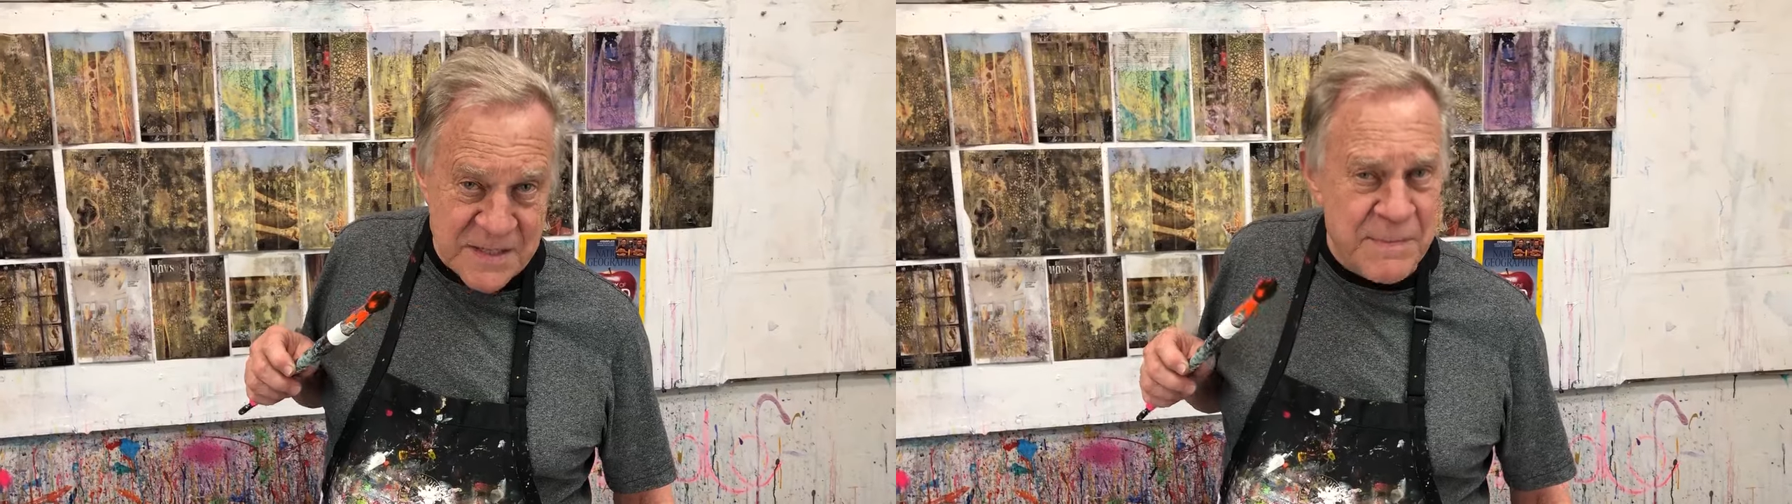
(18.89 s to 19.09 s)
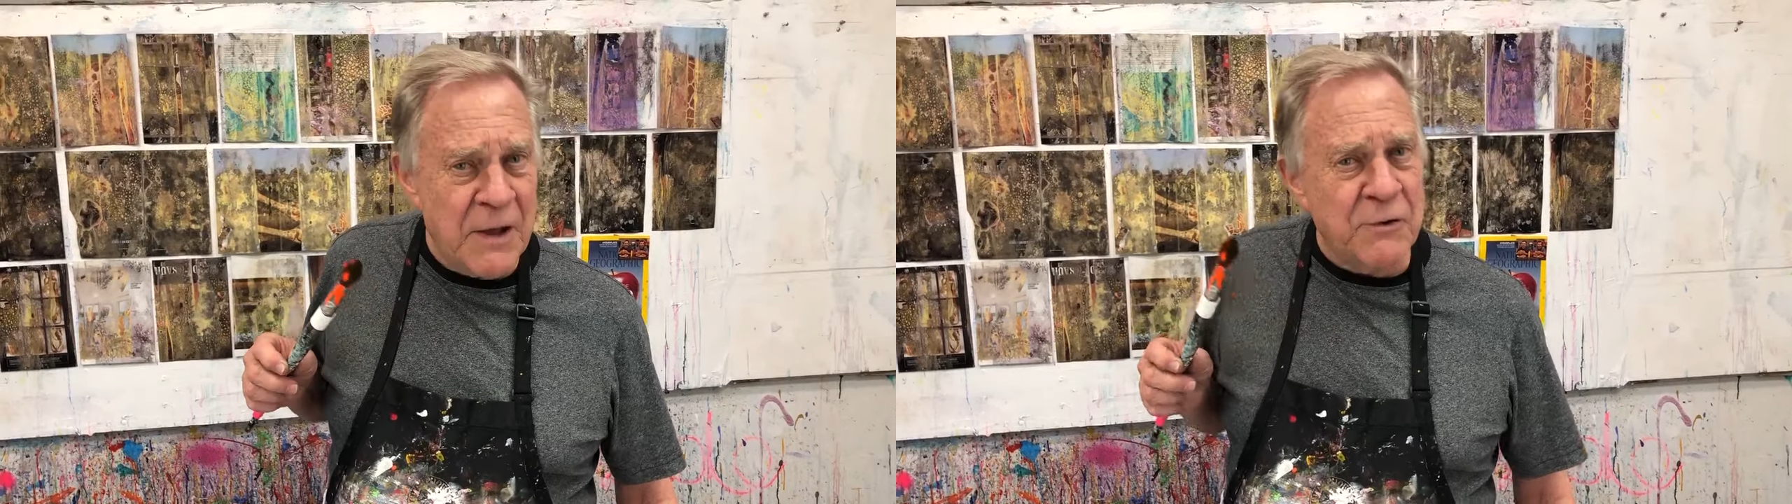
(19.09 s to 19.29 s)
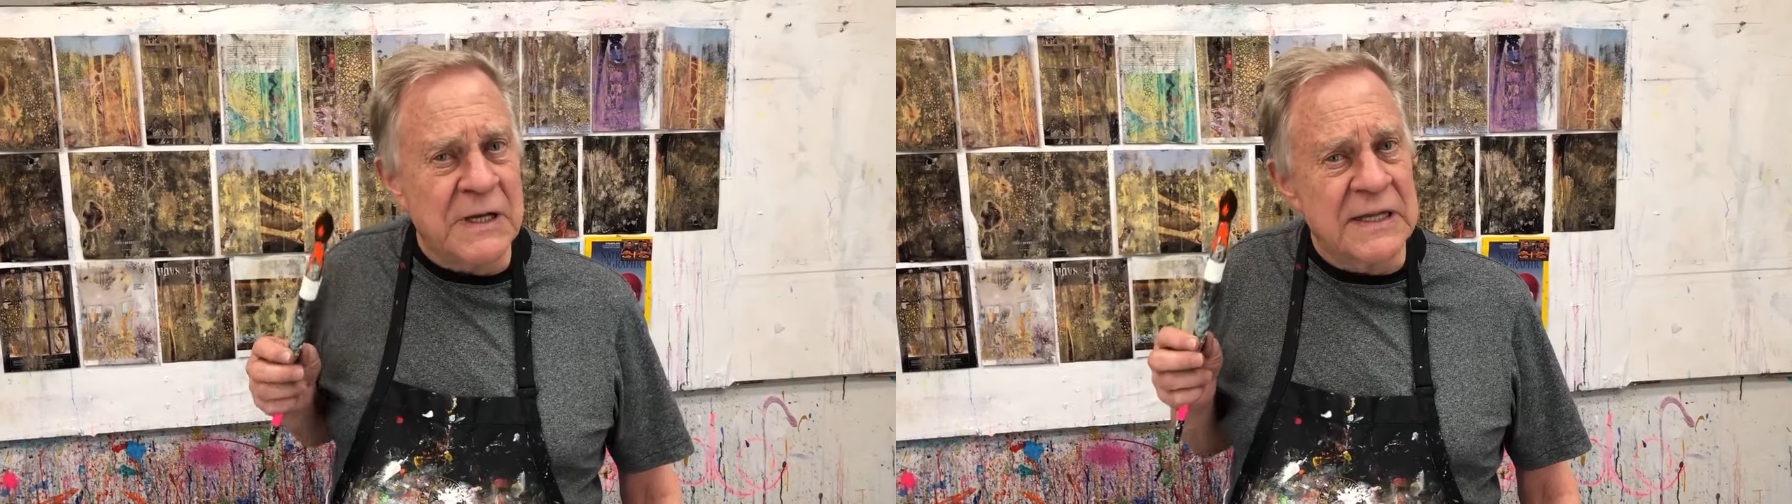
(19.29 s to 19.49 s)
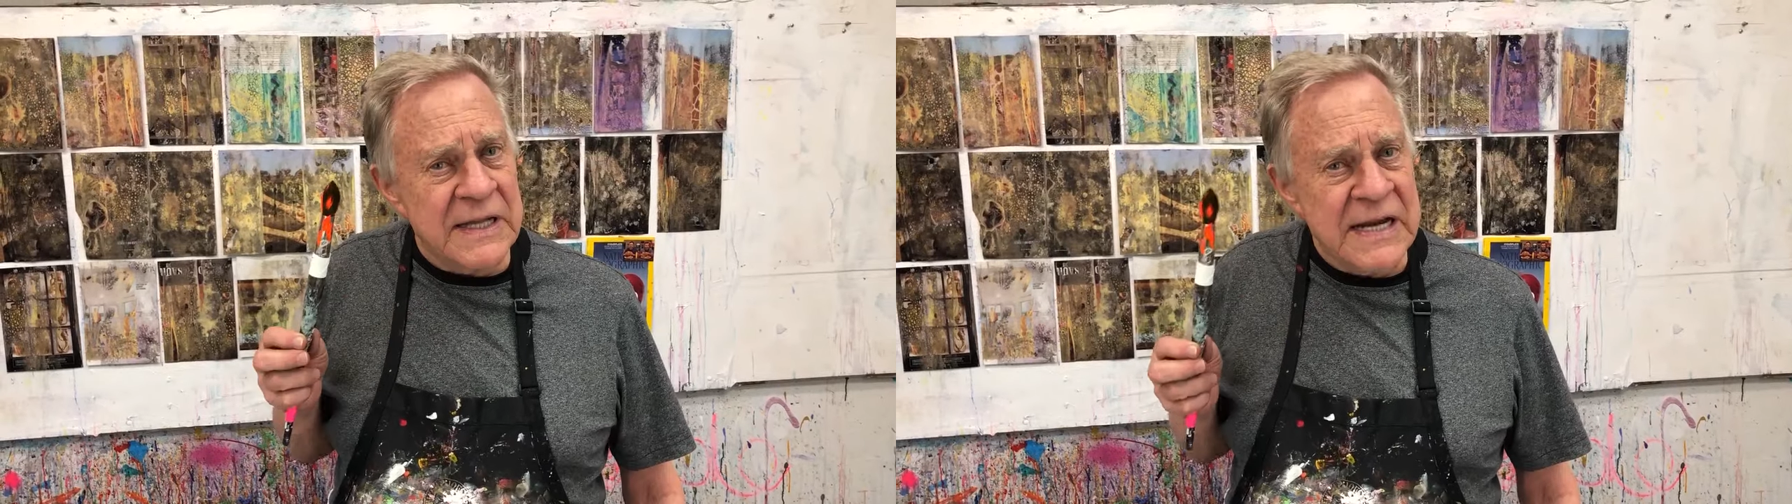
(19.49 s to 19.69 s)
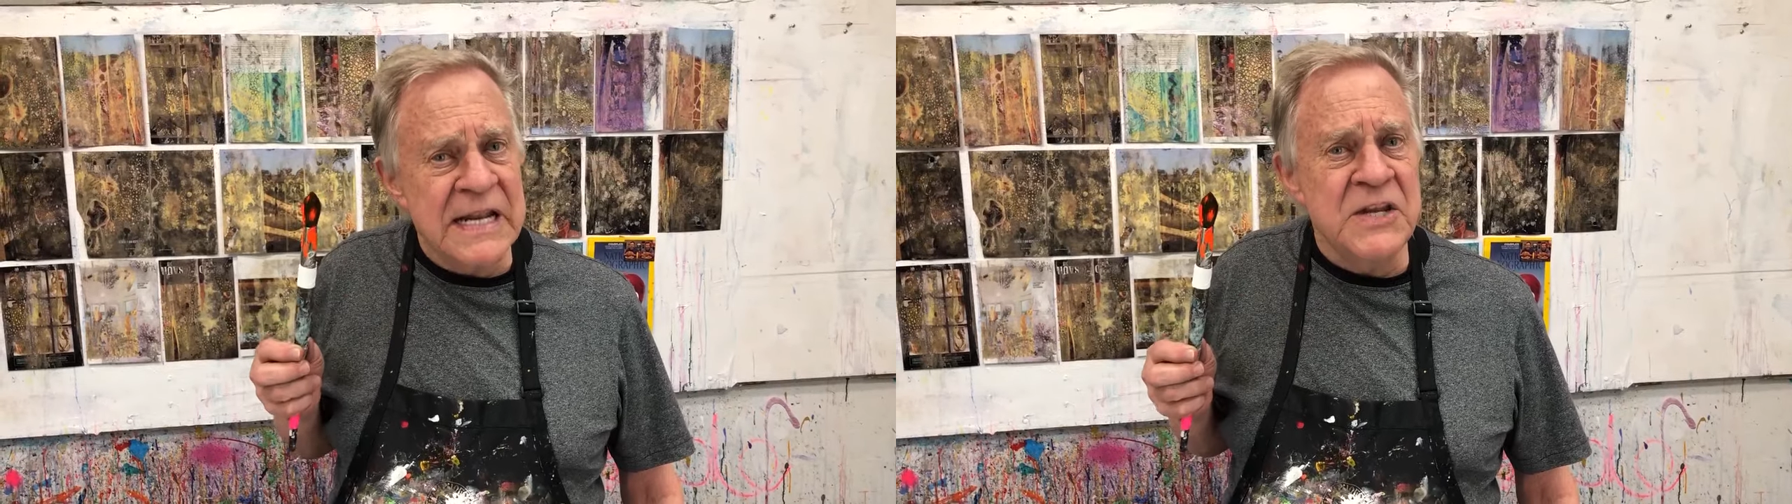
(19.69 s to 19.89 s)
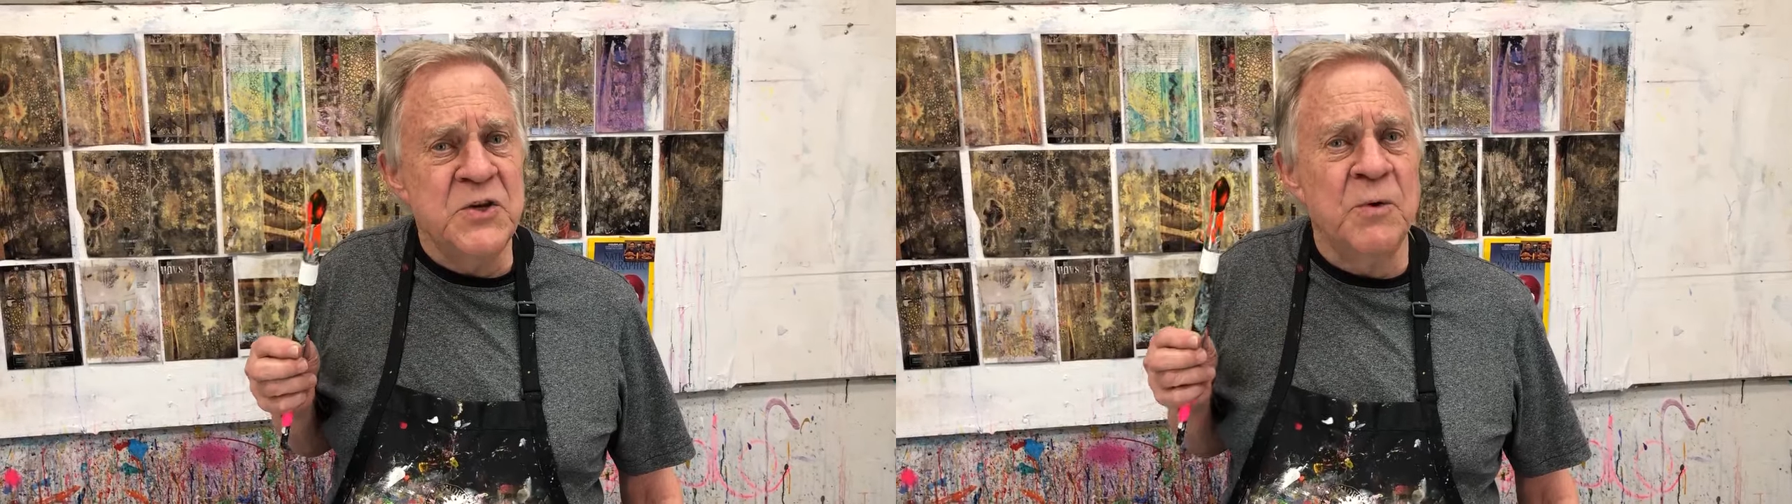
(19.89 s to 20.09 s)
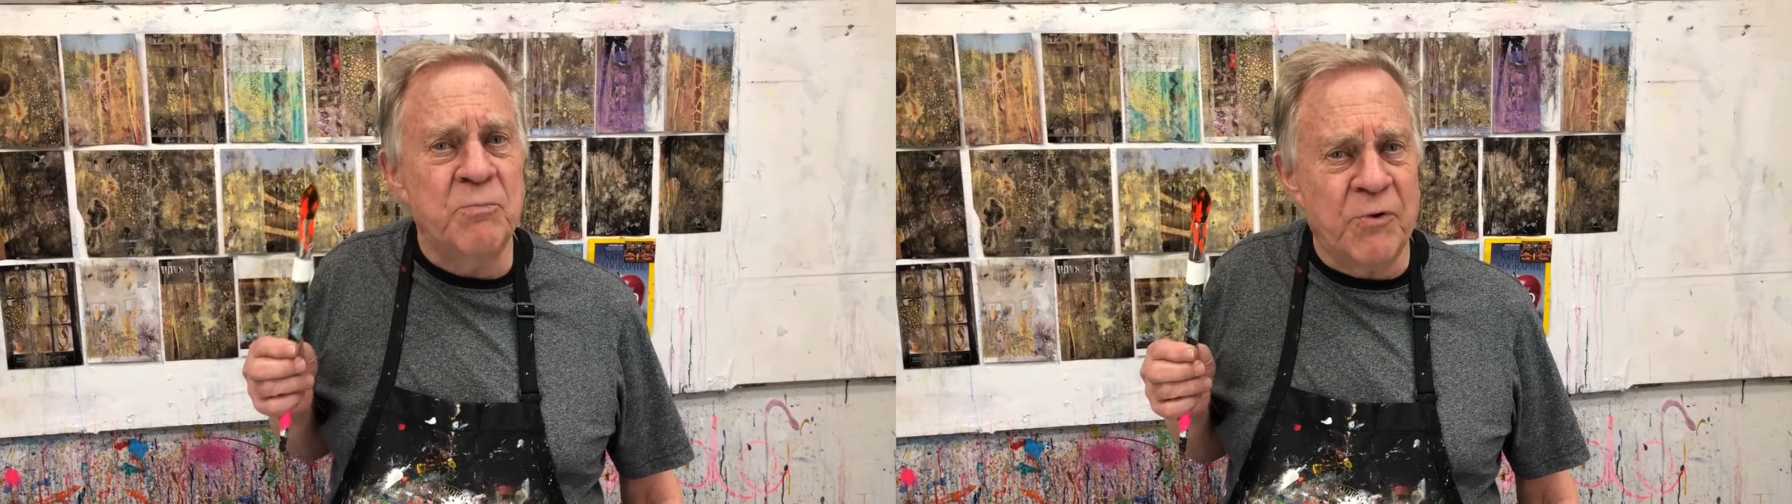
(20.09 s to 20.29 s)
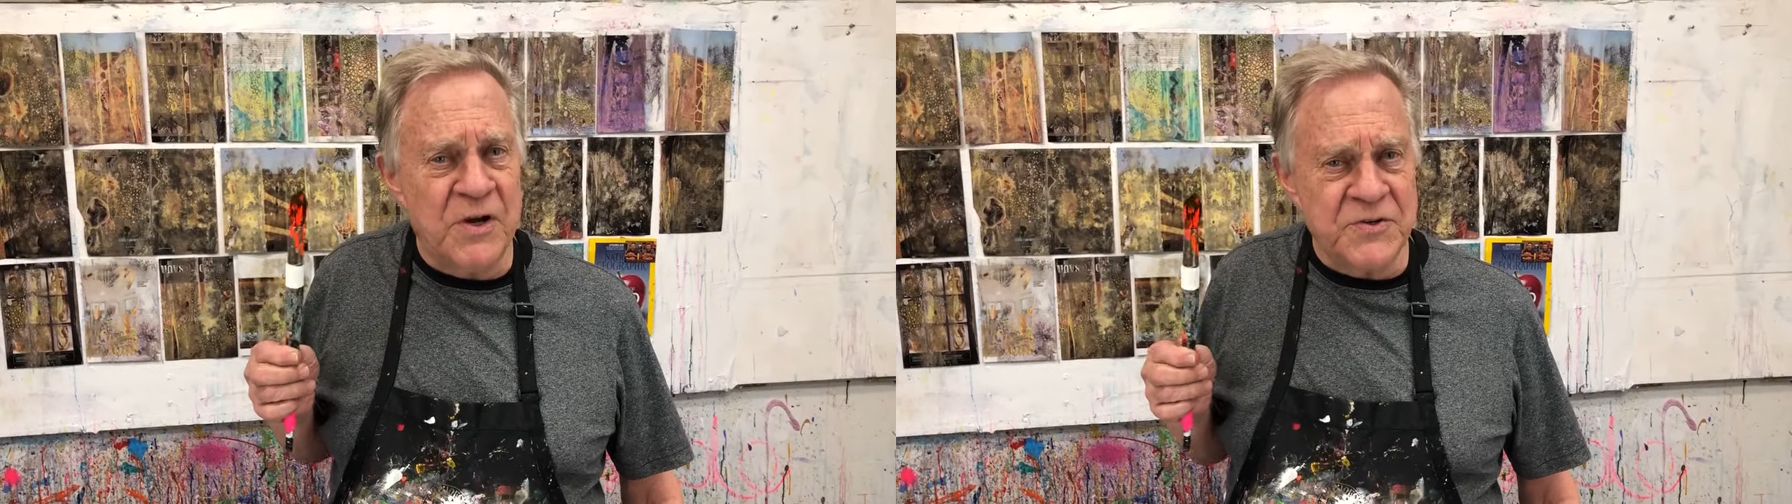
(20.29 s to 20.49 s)
about cleaning your
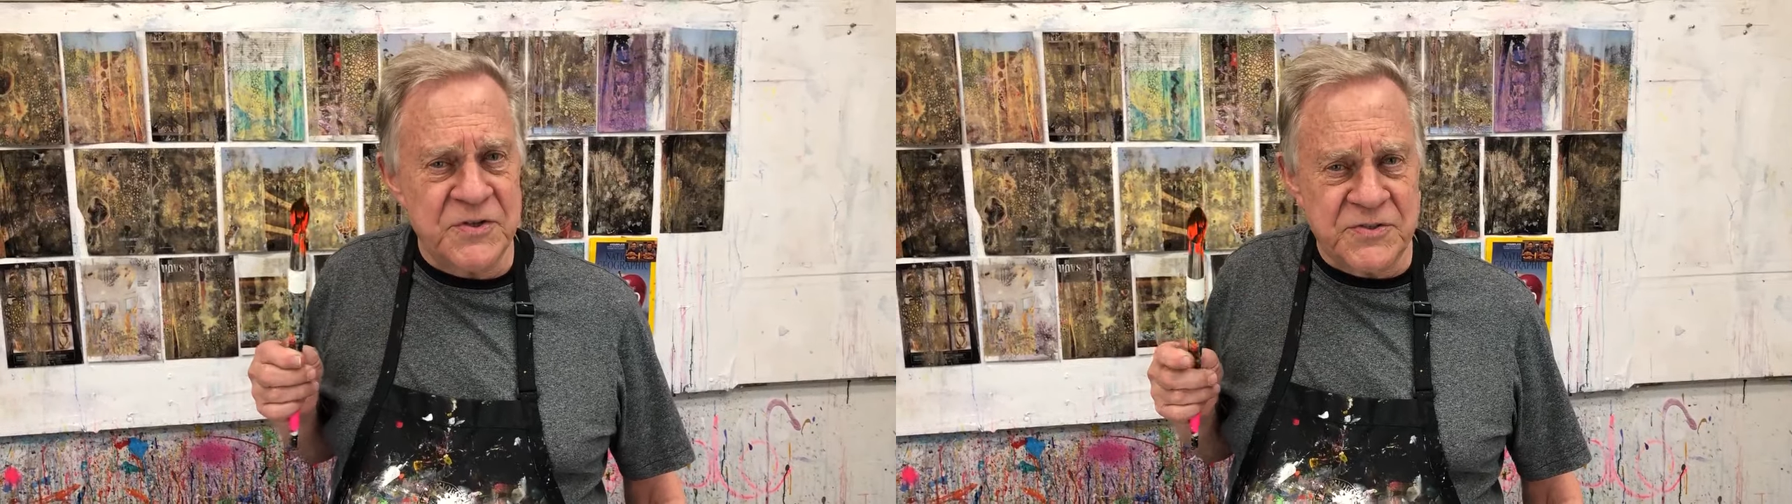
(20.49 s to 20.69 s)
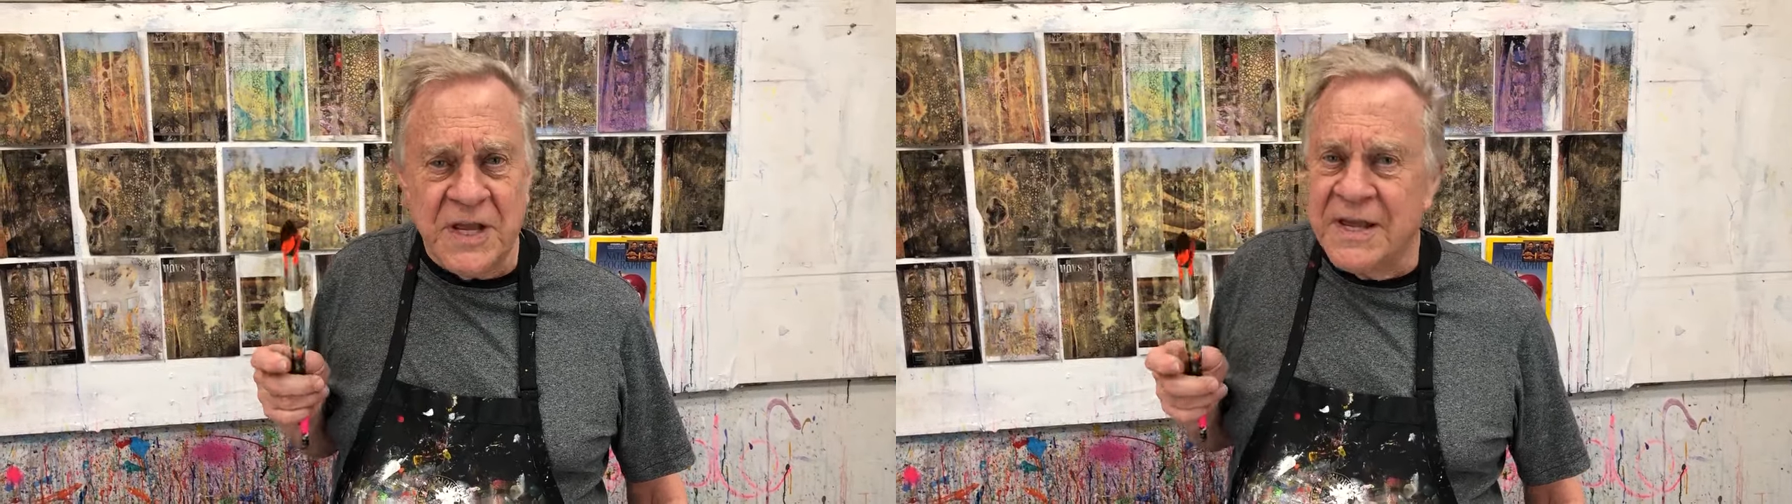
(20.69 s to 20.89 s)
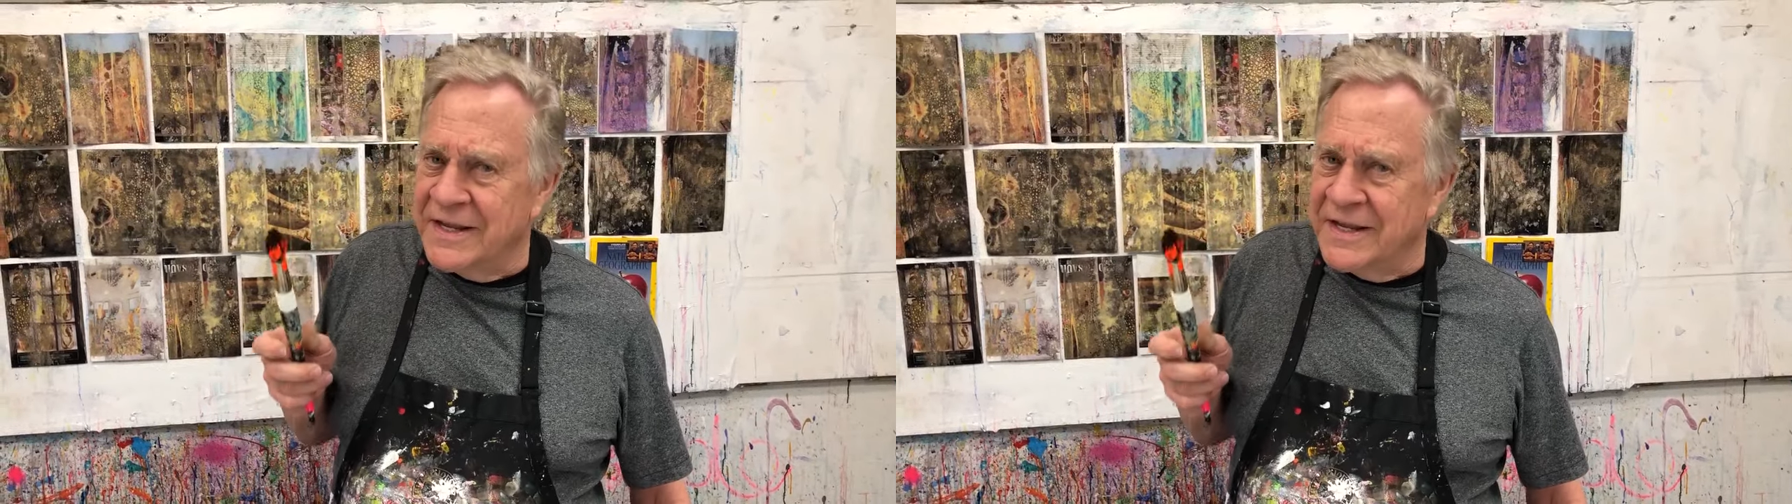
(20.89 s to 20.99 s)
brushes,